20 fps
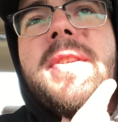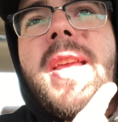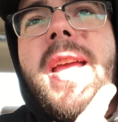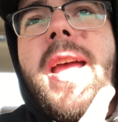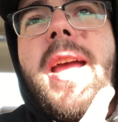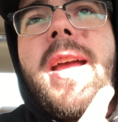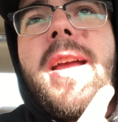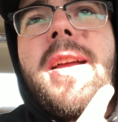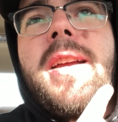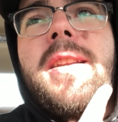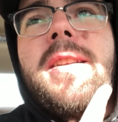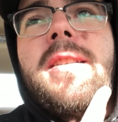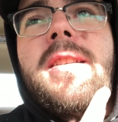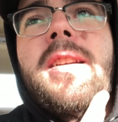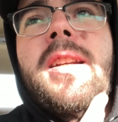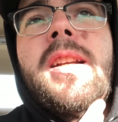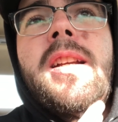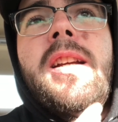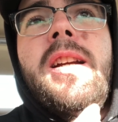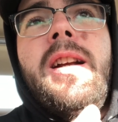and
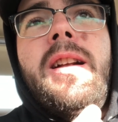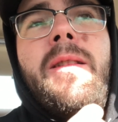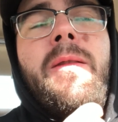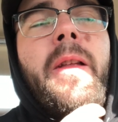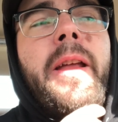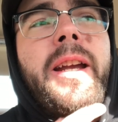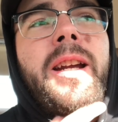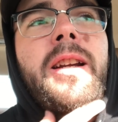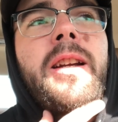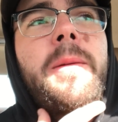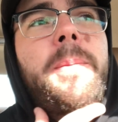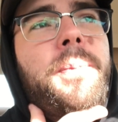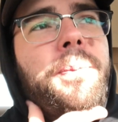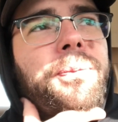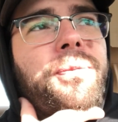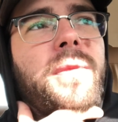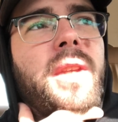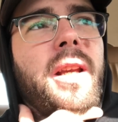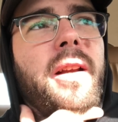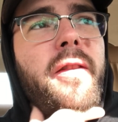
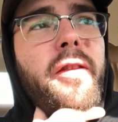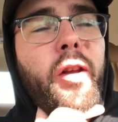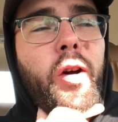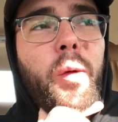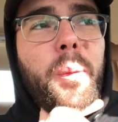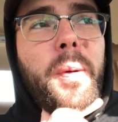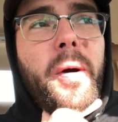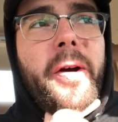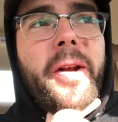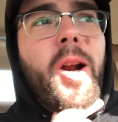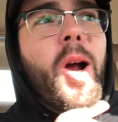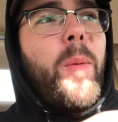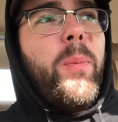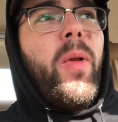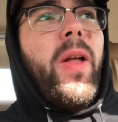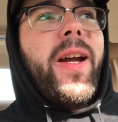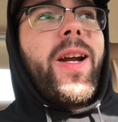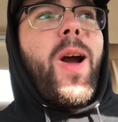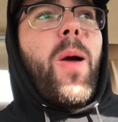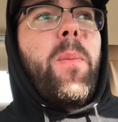they'll put up
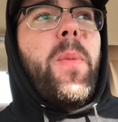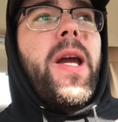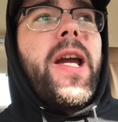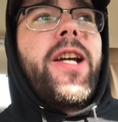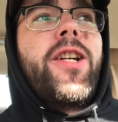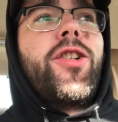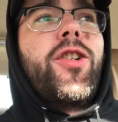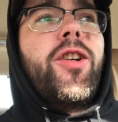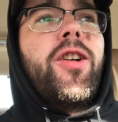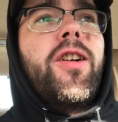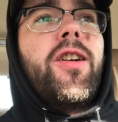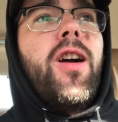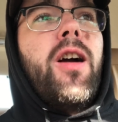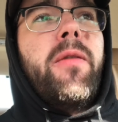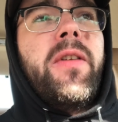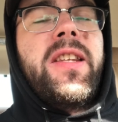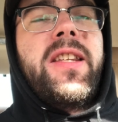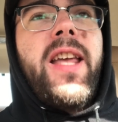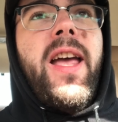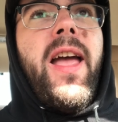a picture of a
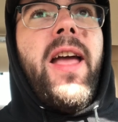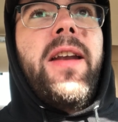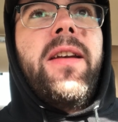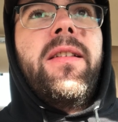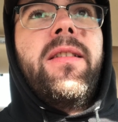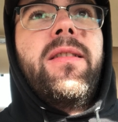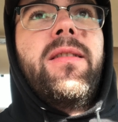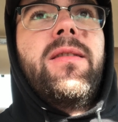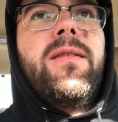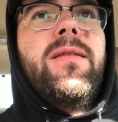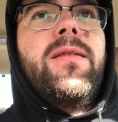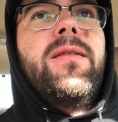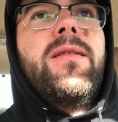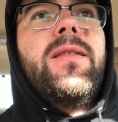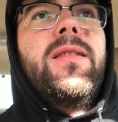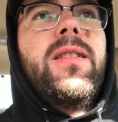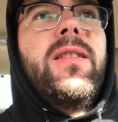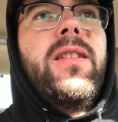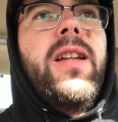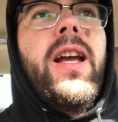tent,
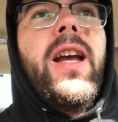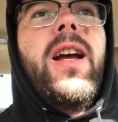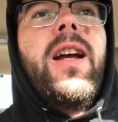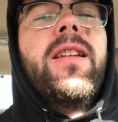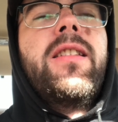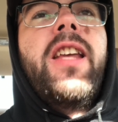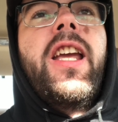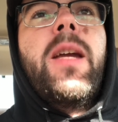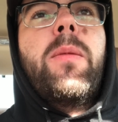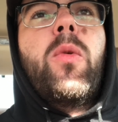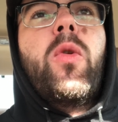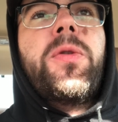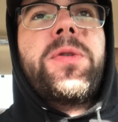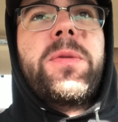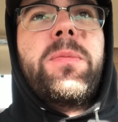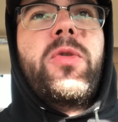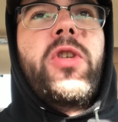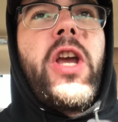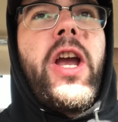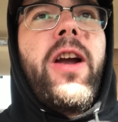a table and some
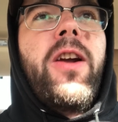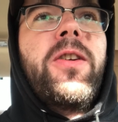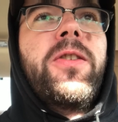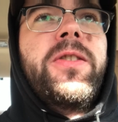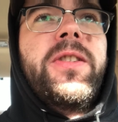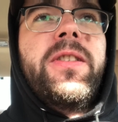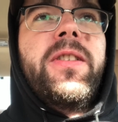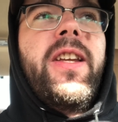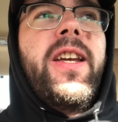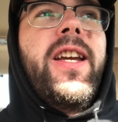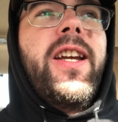chairs, and